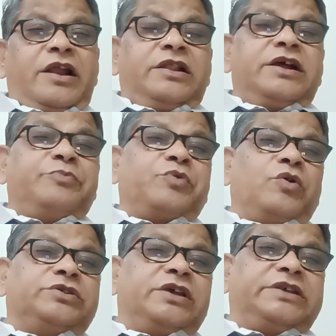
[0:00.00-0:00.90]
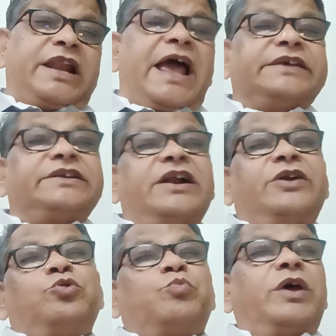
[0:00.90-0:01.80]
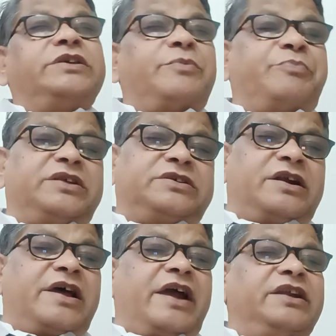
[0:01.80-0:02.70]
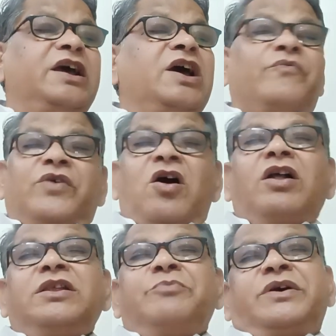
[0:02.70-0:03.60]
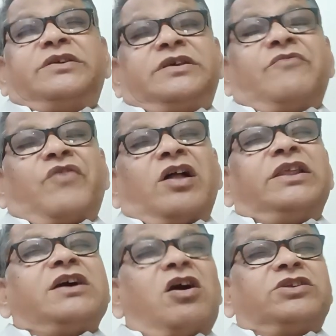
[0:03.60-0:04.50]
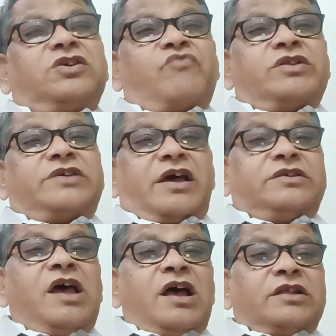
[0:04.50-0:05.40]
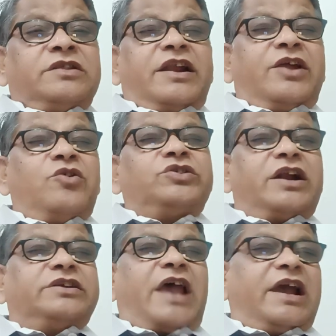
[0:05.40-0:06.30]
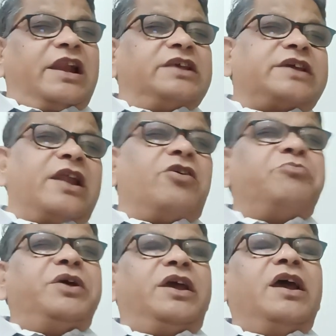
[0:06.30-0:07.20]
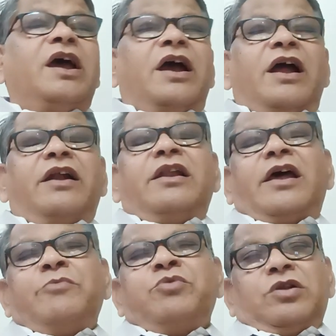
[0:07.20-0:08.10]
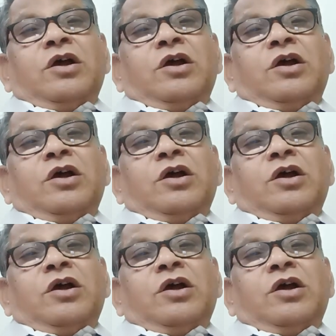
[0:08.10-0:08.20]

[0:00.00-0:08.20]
that process an accident took place, a person died. For all the consequences, that innocent cyclist cannot be held liable.